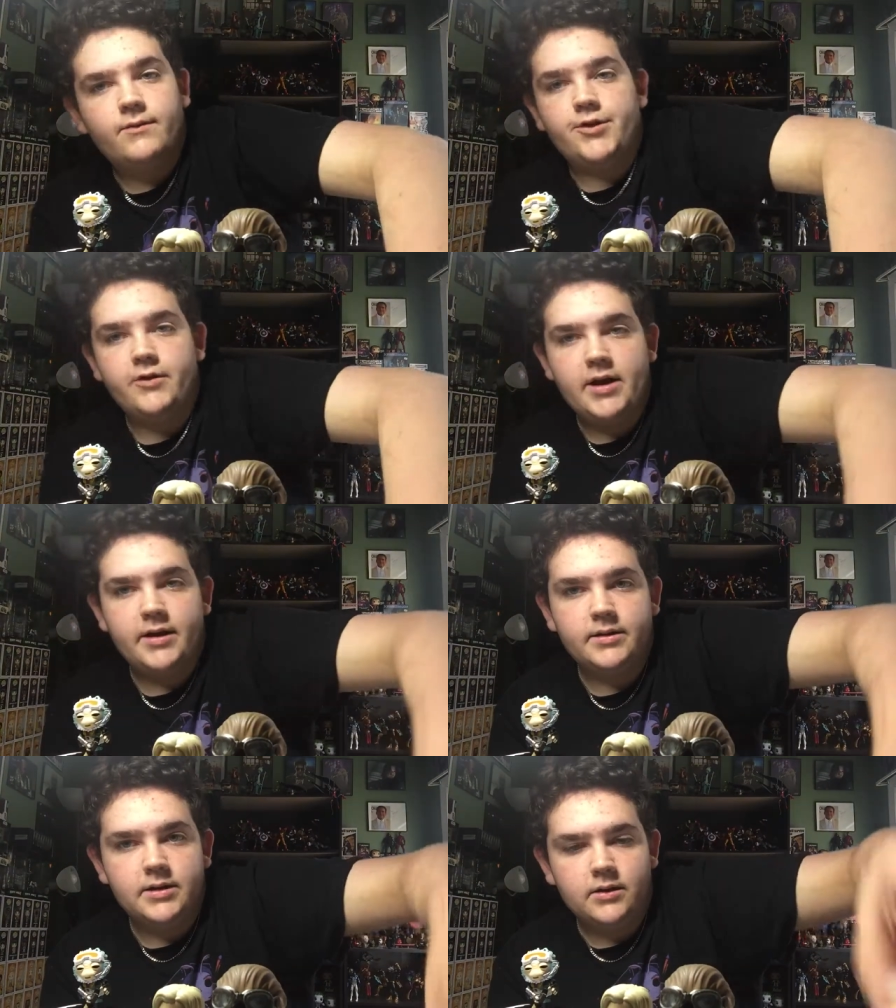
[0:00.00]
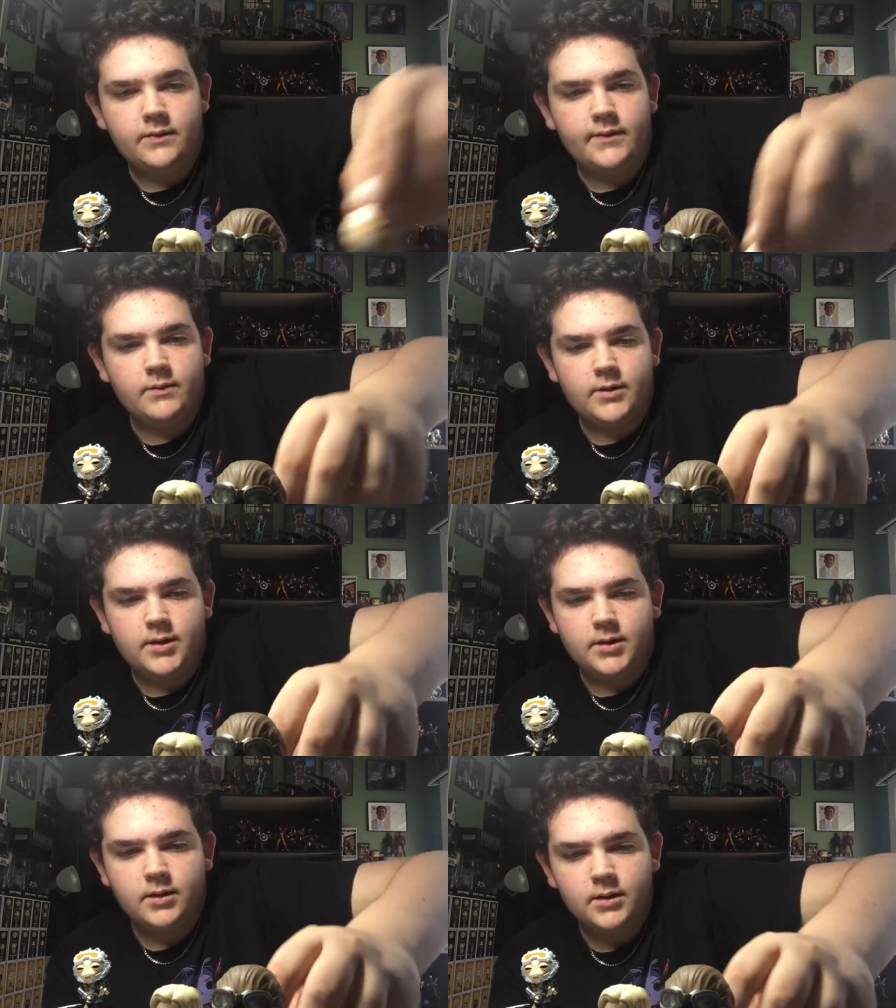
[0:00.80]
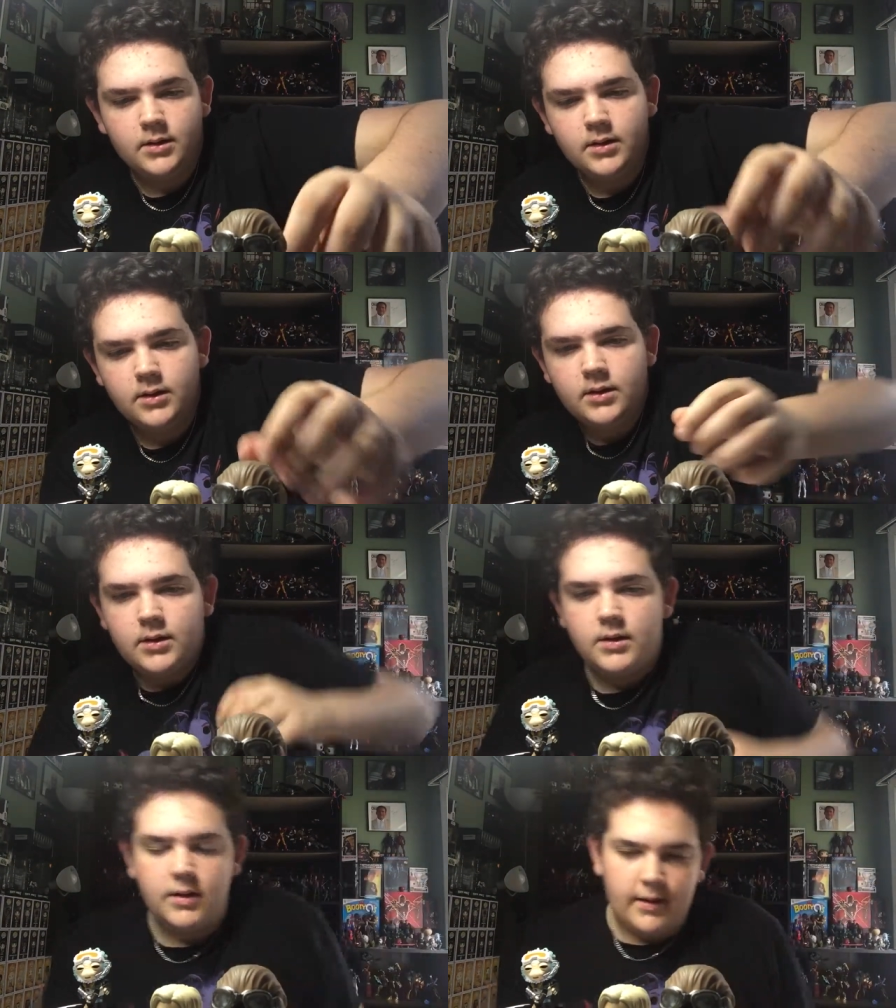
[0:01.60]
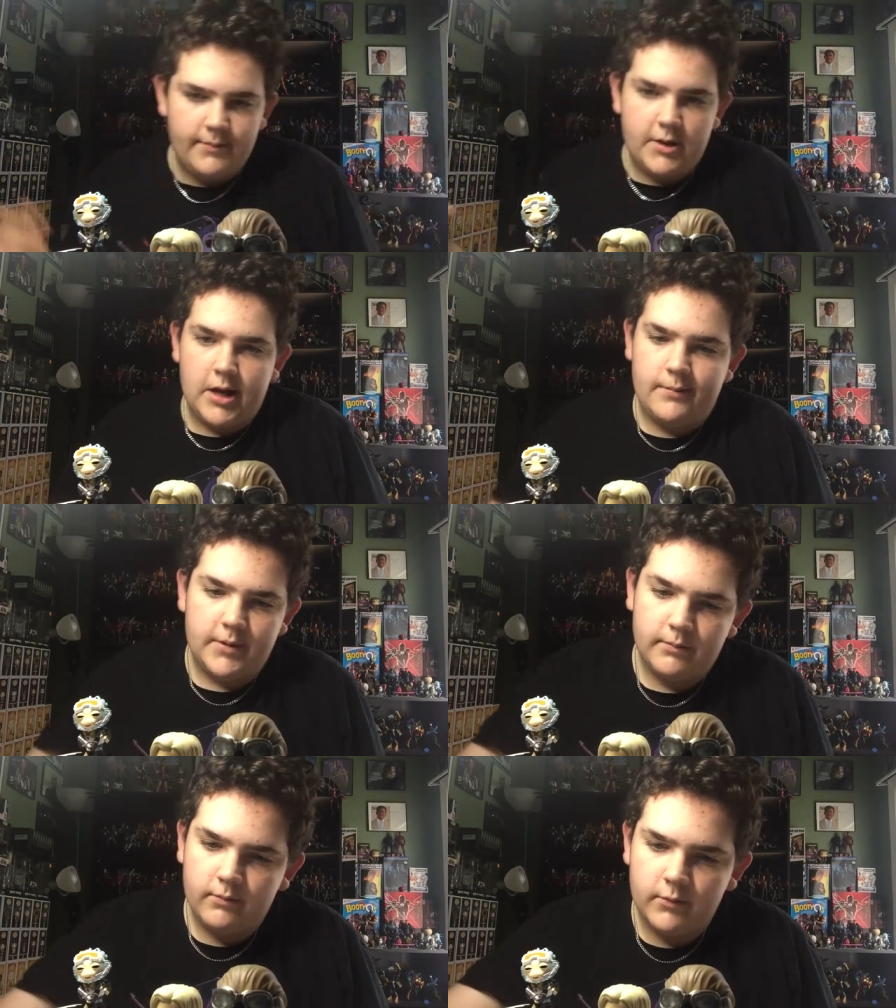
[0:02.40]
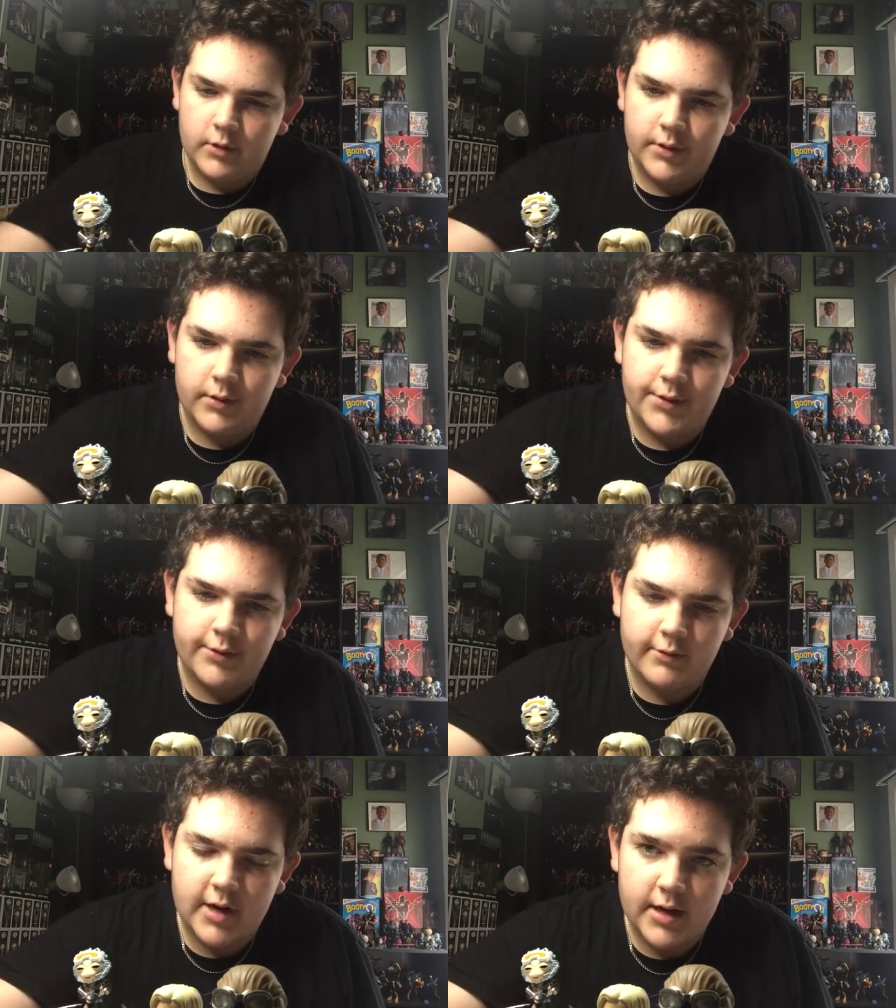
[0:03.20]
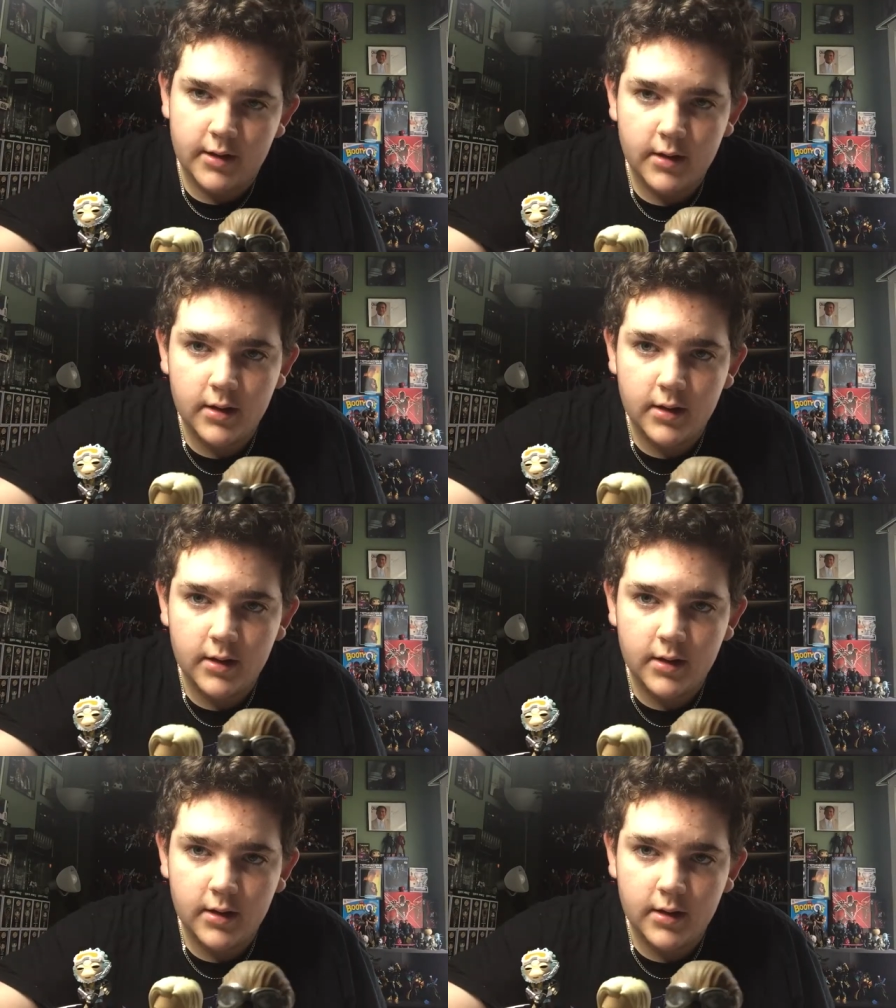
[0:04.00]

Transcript: for trade. So if you wanna hit me up and we'll do a trade.